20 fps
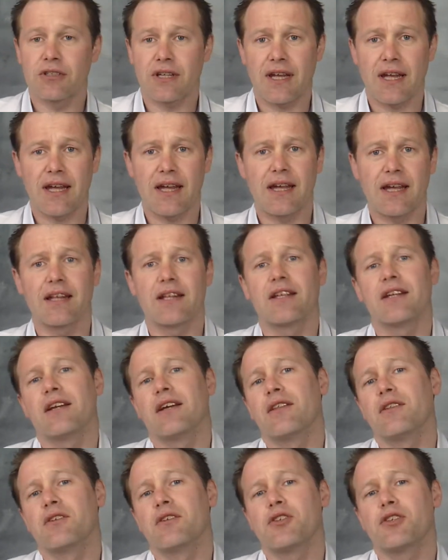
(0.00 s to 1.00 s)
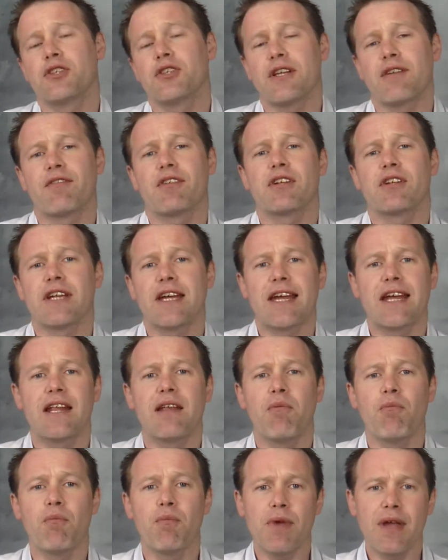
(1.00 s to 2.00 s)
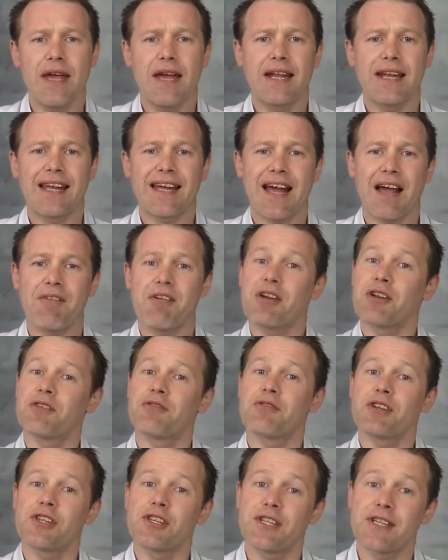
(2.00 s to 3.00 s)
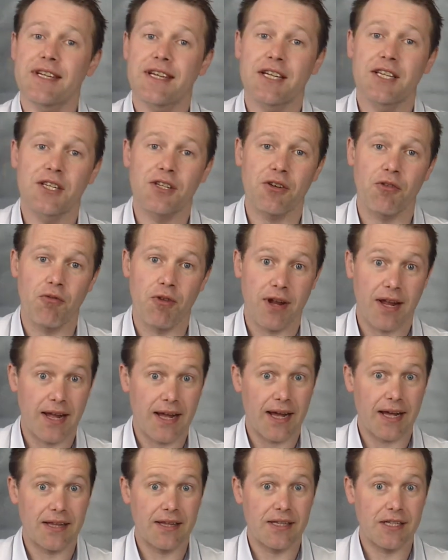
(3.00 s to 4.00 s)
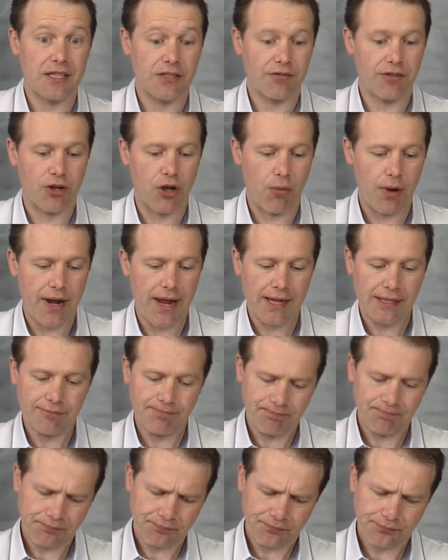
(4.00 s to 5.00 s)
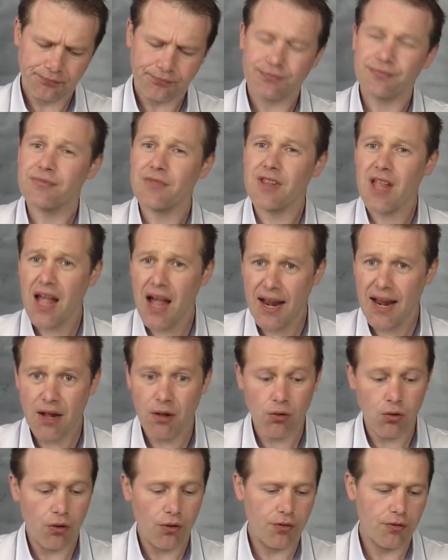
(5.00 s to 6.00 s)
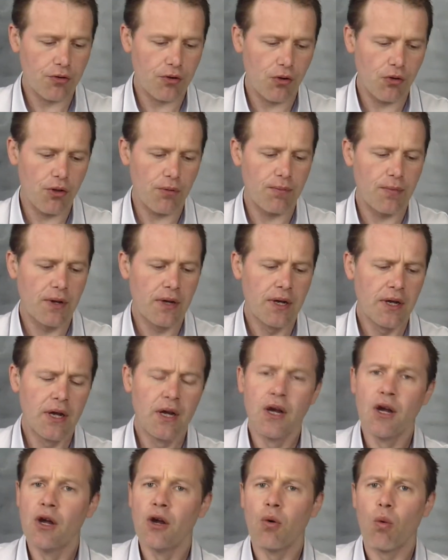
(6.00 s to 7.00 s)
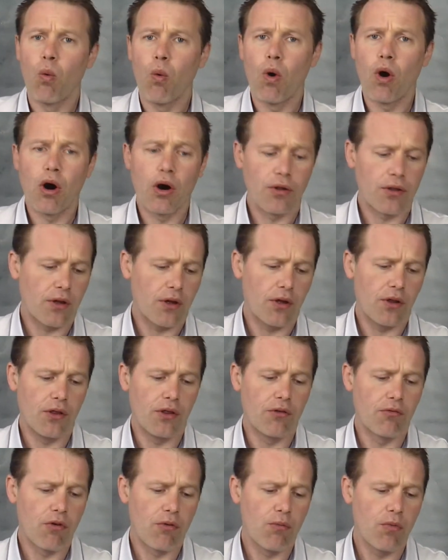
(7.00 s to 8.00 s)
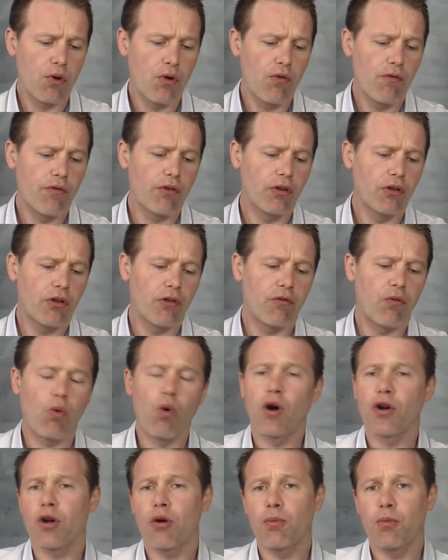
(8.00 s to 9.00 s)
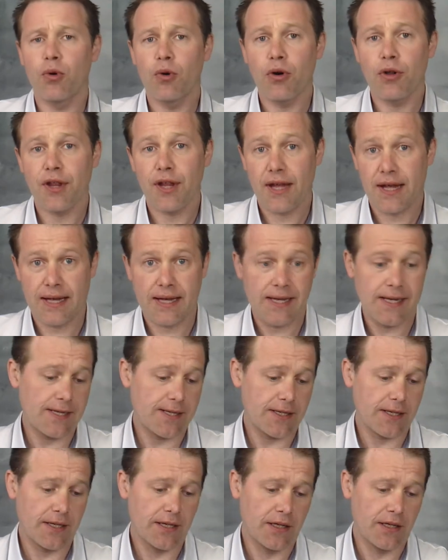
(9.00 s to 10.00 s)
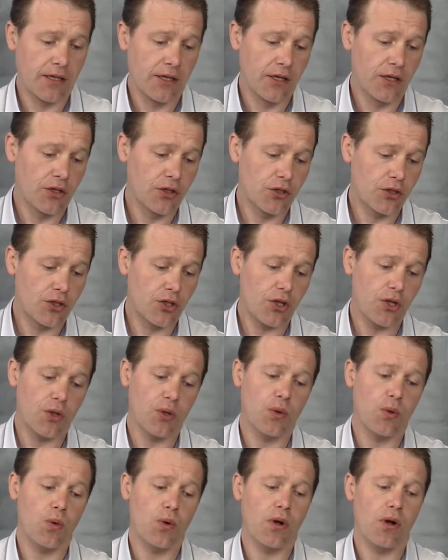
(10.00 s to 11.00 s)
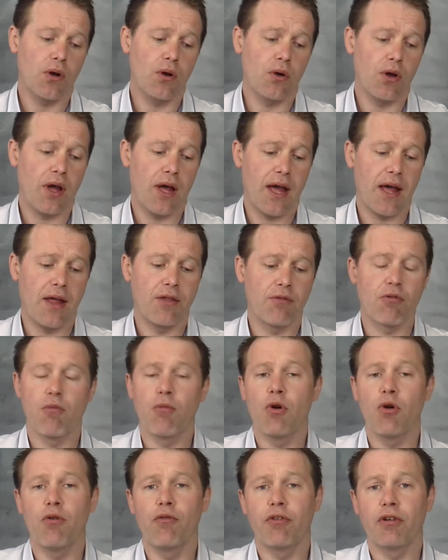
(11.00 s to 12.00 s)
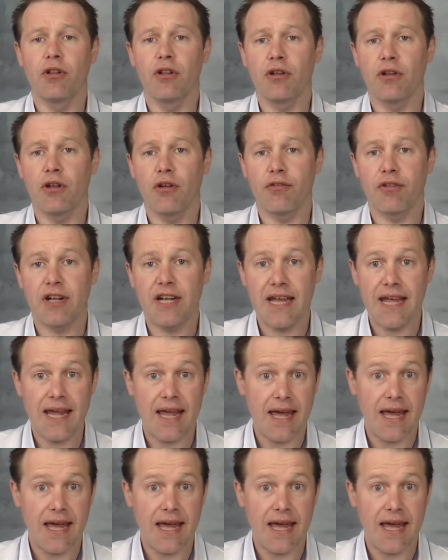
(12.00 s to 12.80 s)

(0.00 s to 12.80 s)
In the 17 main characteristics regarding this phenomena, and I'll go through them. 1. The removal of one or both eyes. 2. The removal of an ear.